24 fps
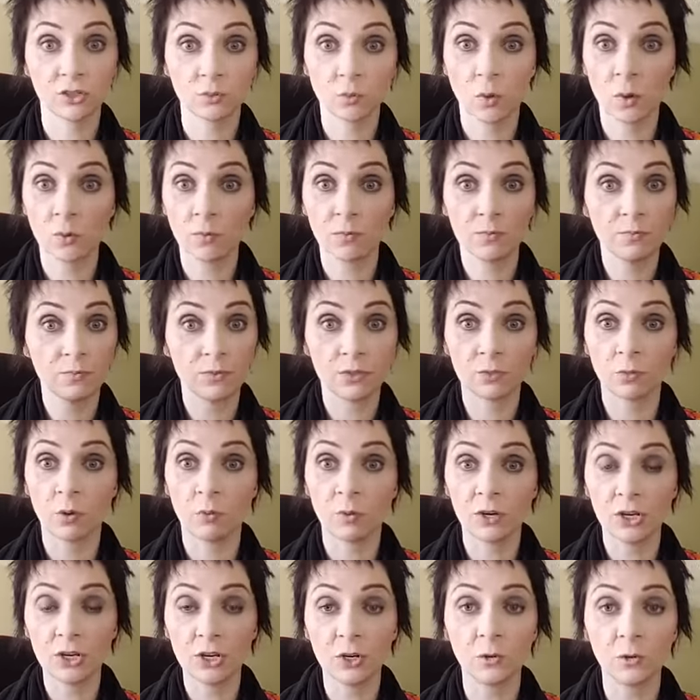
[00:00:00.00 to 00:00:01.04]
what
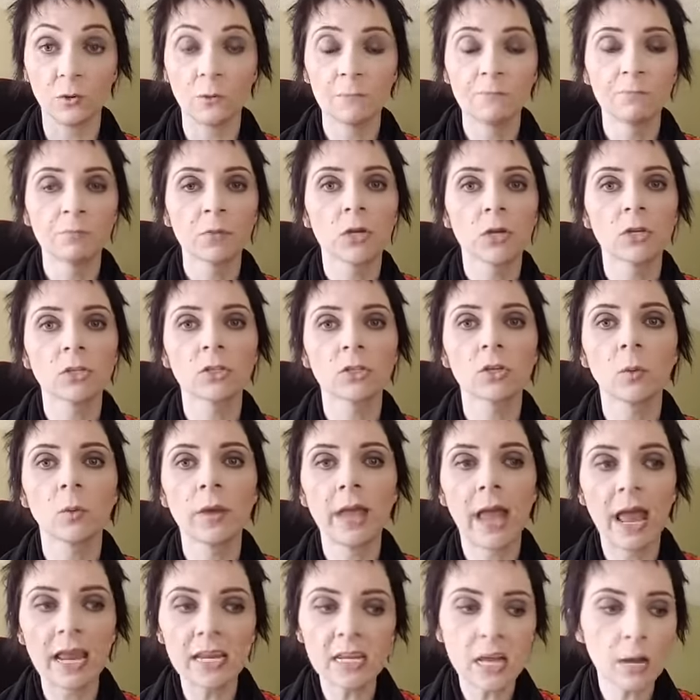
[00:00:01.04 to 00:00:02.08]
we do. So we
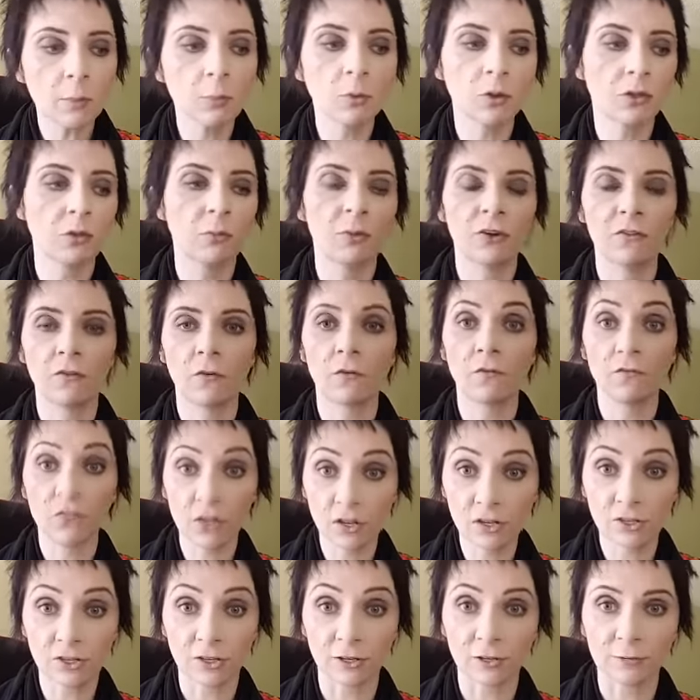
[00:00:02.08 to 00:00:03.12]
end up with a bit of a
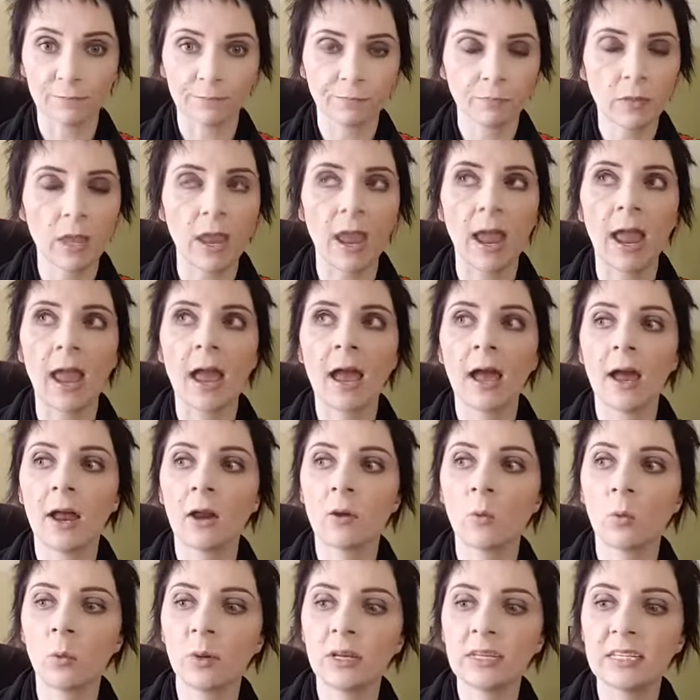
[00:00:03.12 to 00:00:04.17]
filter.
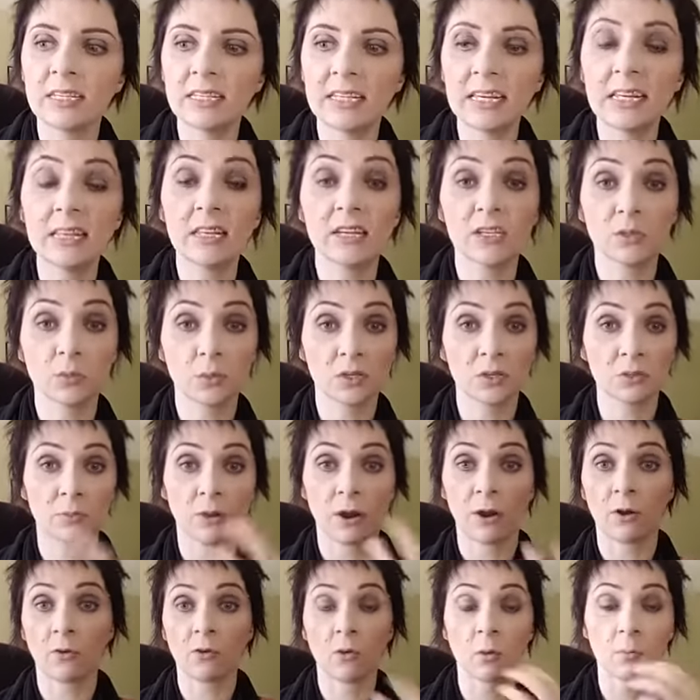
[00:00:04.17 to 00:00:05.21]
And we see this with the
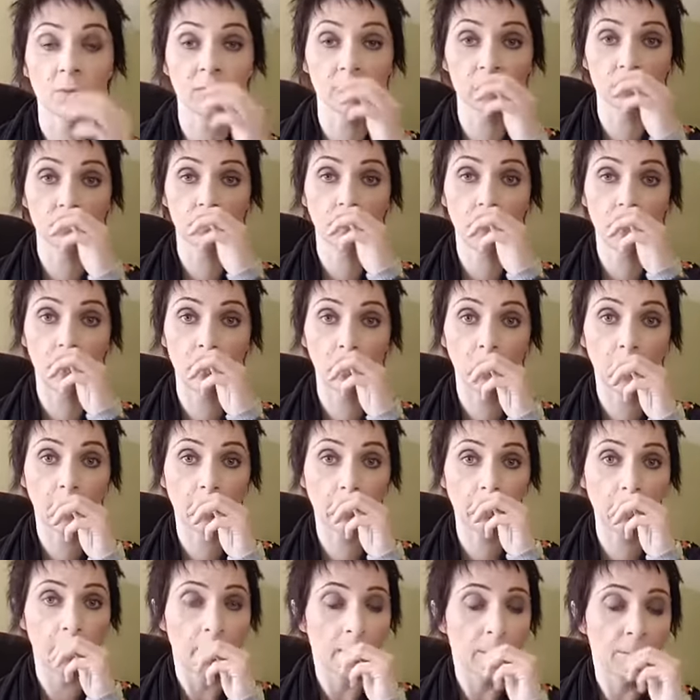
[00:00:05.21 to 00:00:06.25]
paranormal as well,
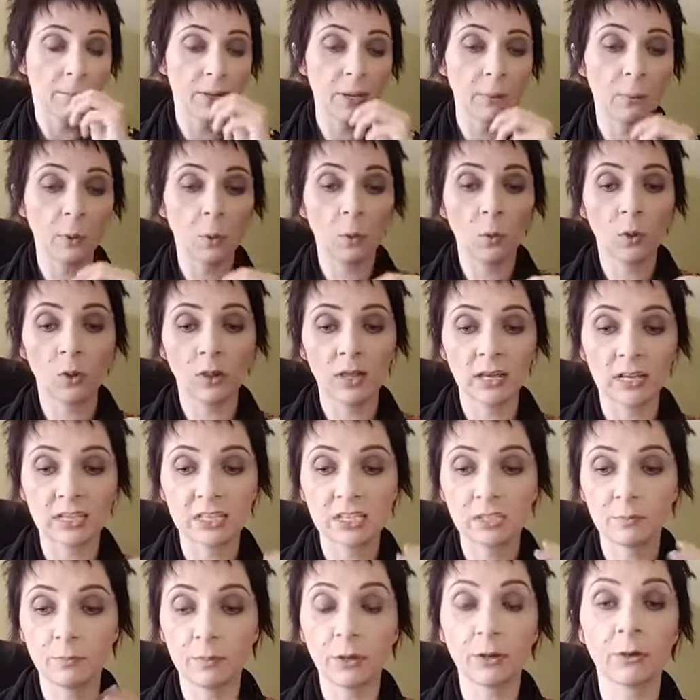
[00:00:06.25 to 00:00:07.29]
where people will
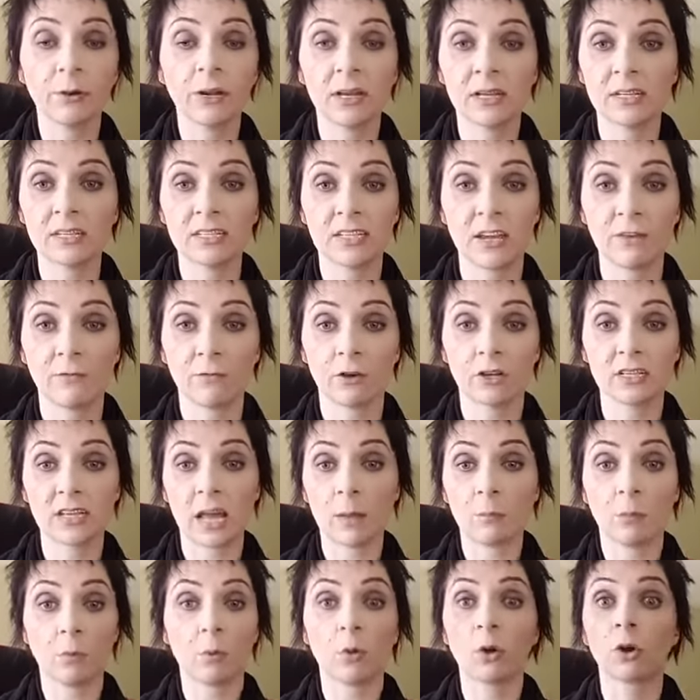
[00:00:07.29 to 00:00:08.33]
experience, say, for
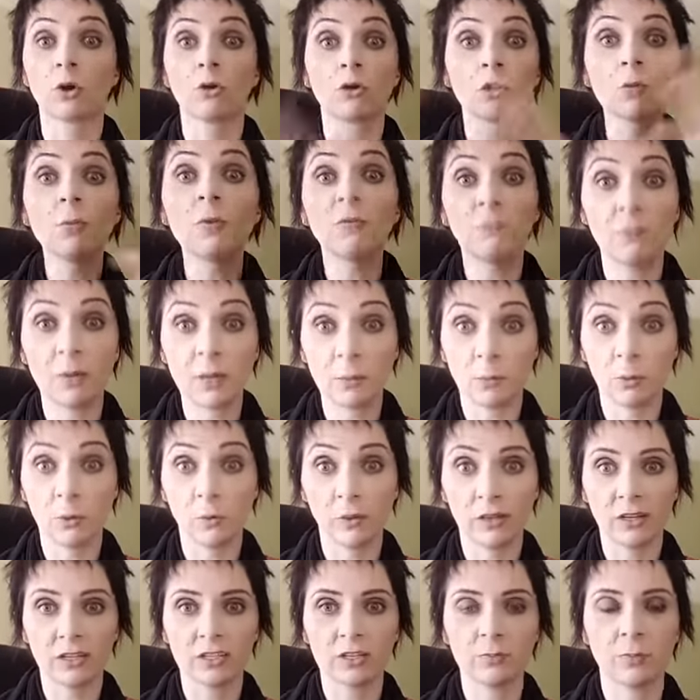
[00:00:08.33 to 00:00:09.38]
example, or a group of people
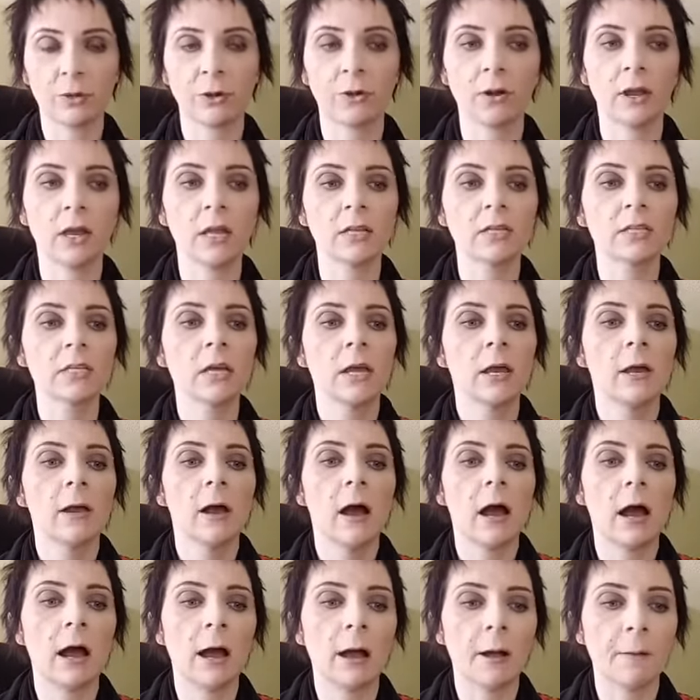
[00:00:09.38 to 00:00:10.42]
will experience
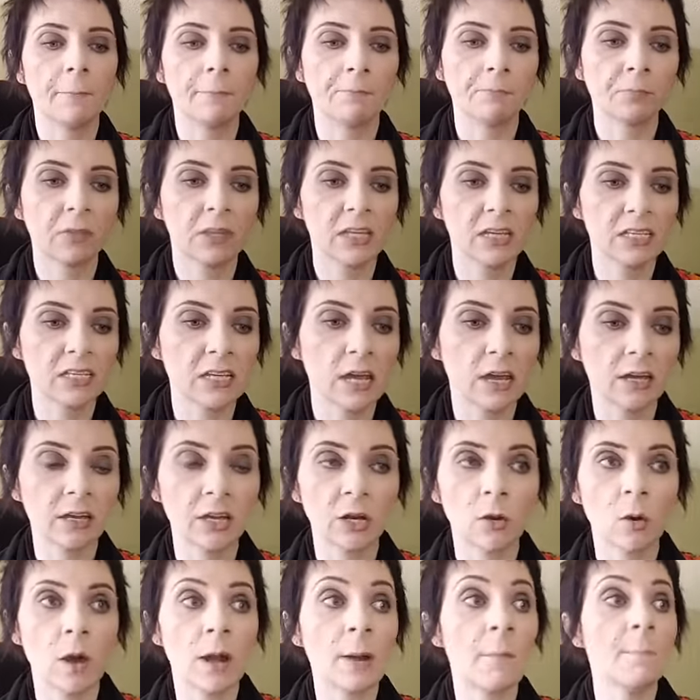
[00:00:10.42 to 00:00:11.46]
this,
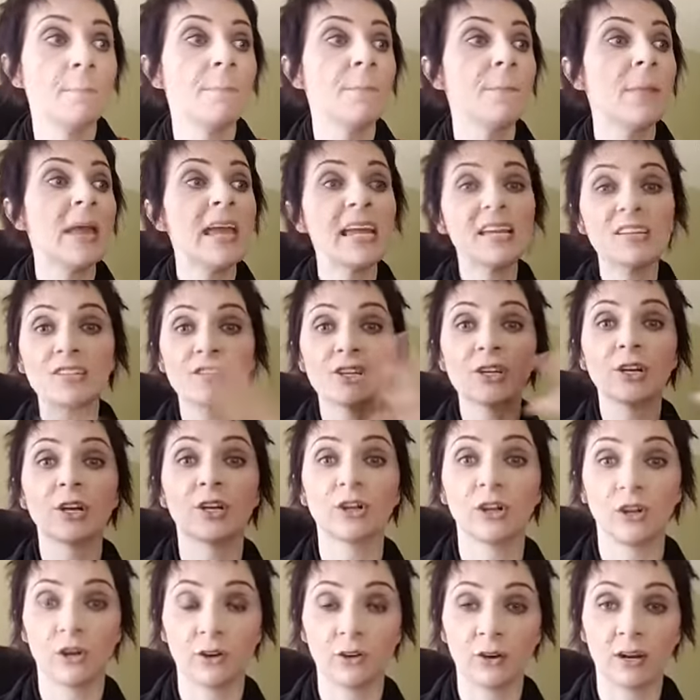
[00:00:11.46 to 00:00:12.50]
an amazing
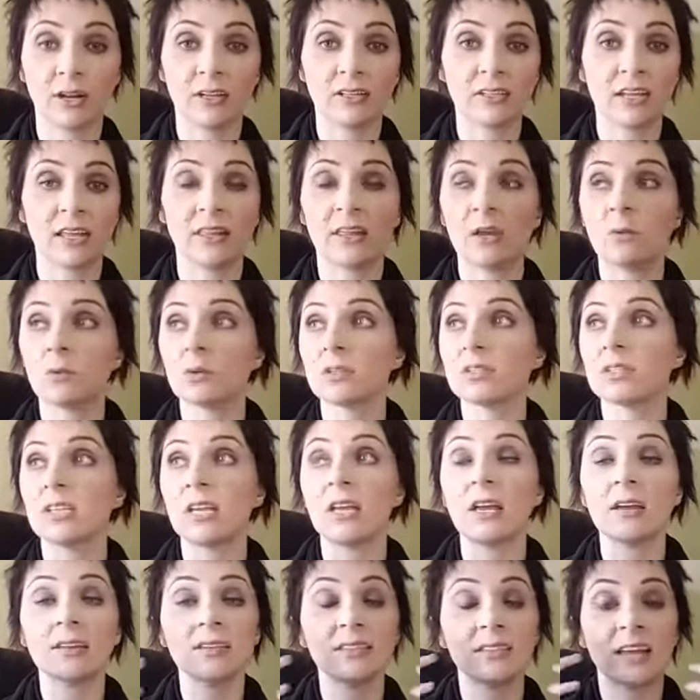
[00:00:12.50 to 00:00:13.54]
occurrence, and they will
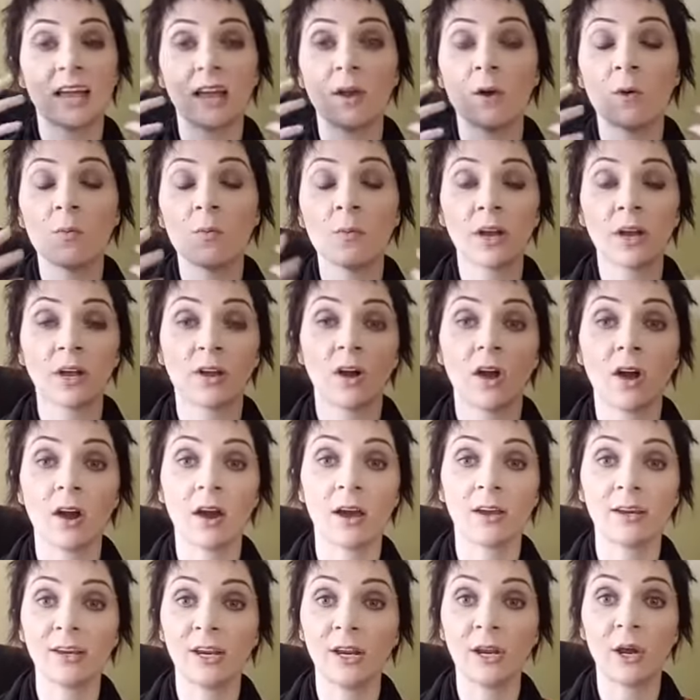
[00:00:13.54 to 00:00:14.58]
say, oh my
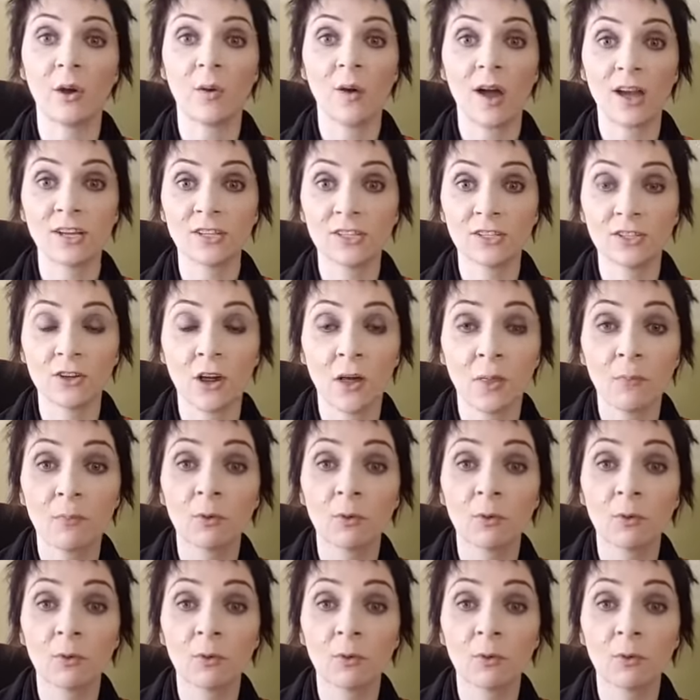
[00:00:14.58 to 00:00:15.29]
God, I saw